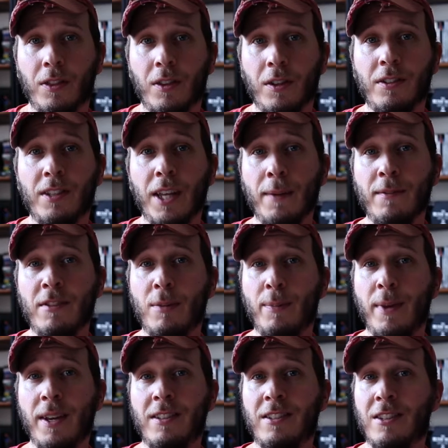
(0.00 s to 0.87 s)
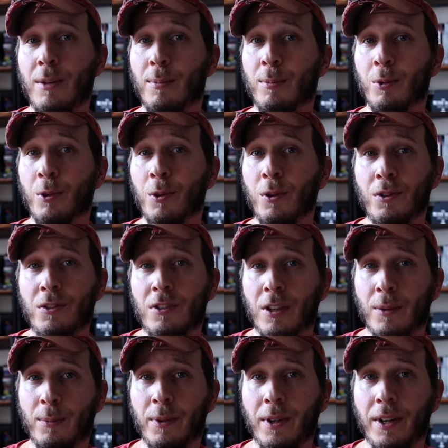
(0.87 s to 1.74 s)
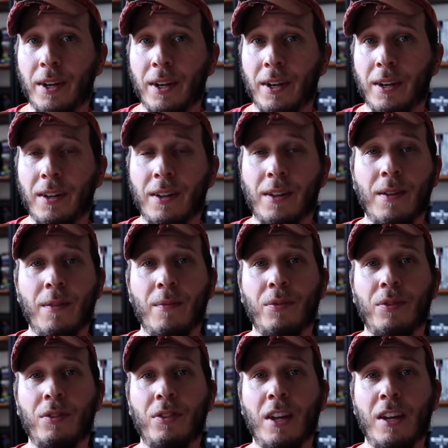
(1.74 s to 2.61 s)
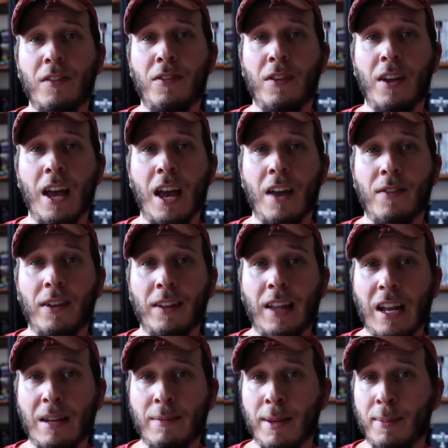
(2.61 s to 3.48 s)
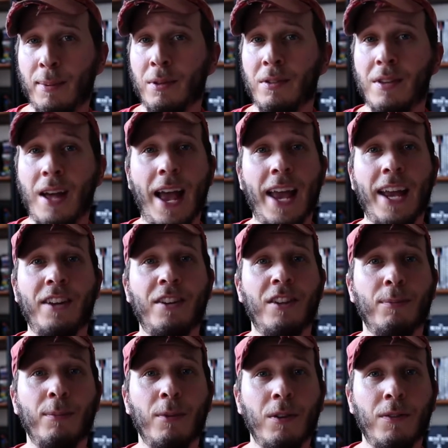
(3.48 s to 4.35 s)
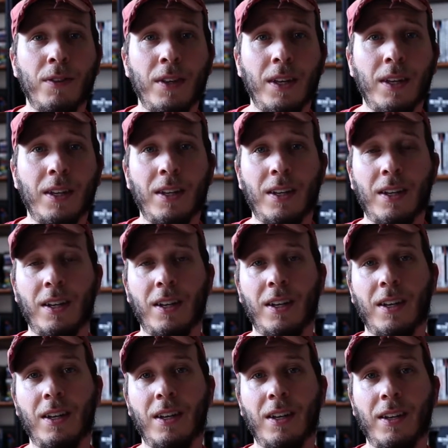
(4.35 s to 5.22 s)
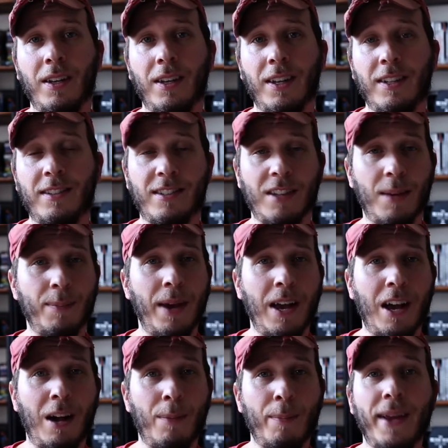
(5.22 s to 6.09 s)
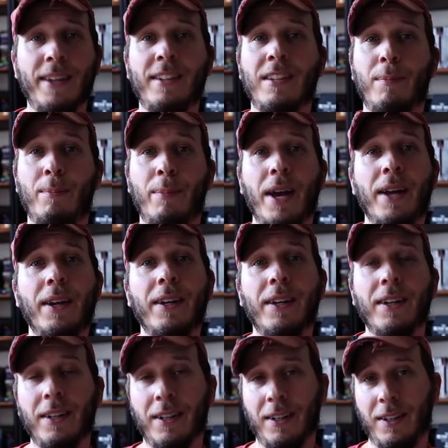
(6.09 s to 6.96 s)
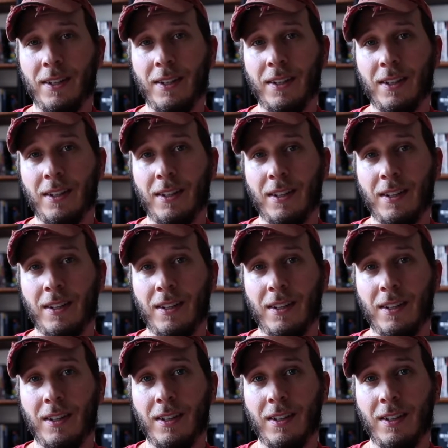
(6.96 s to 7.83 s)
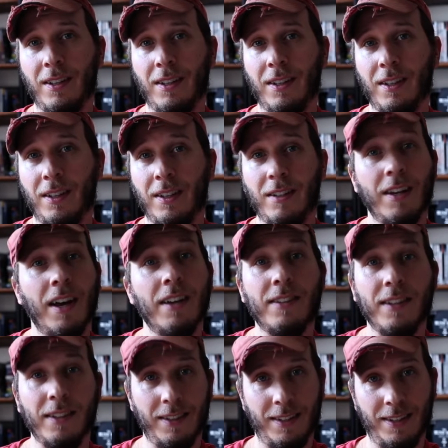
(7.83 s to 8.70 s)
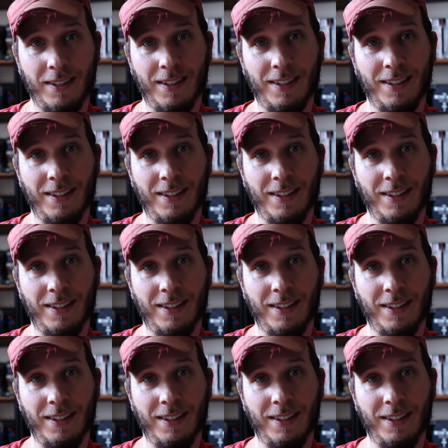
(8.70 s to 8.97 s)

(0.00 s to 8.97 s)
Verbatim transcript: There seems to be some rule somewhere that if you have a lot of people die in your movie, it somehow makes it better. It doesn't.